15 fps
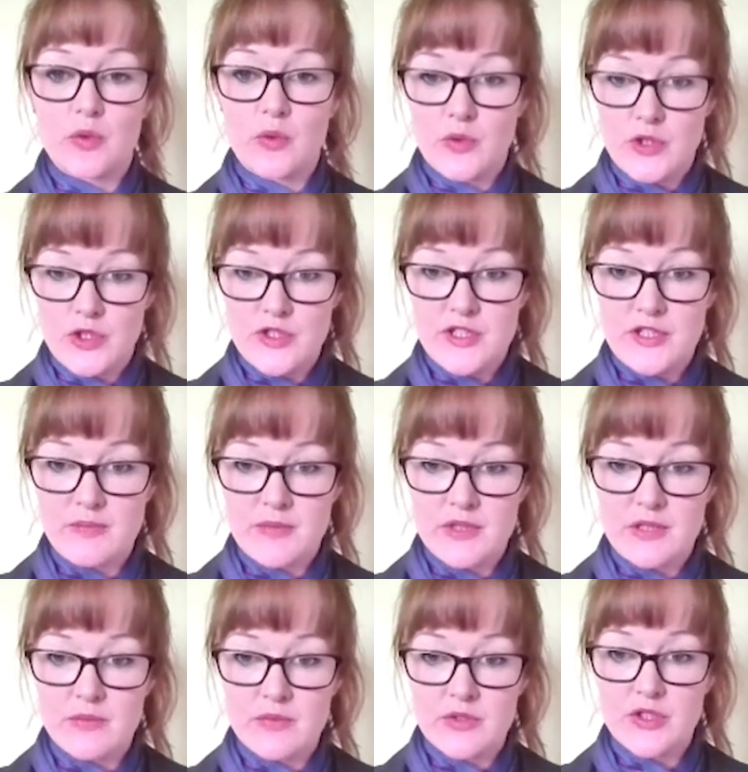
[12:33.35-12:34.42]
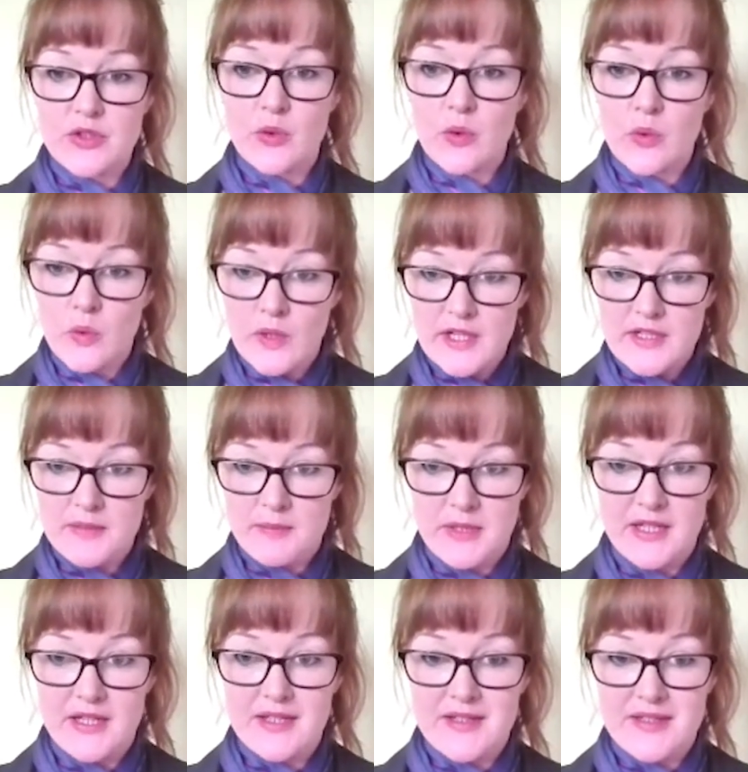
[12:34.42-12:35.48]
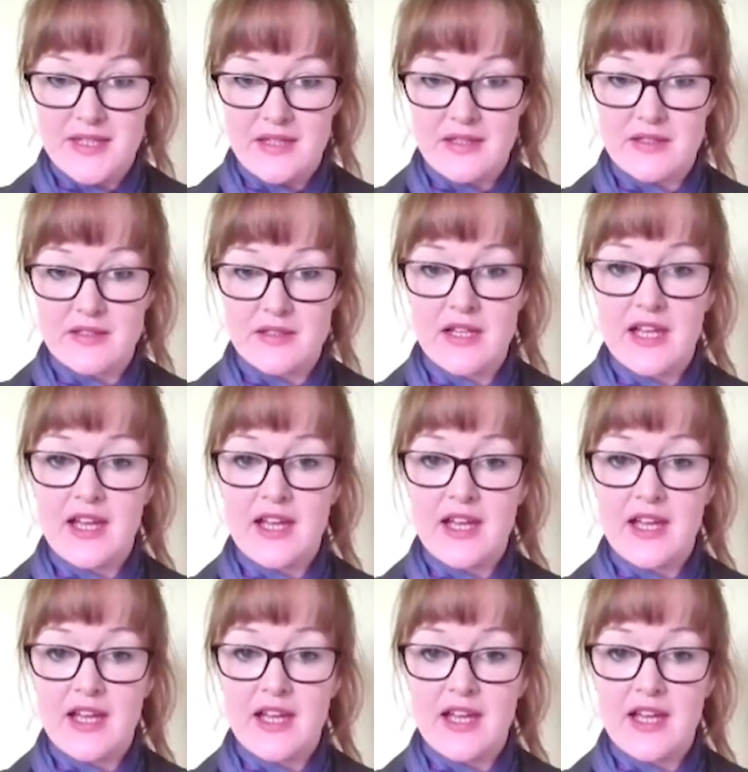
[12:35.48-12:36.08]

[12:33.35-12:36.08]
or new symptoms should always be assessed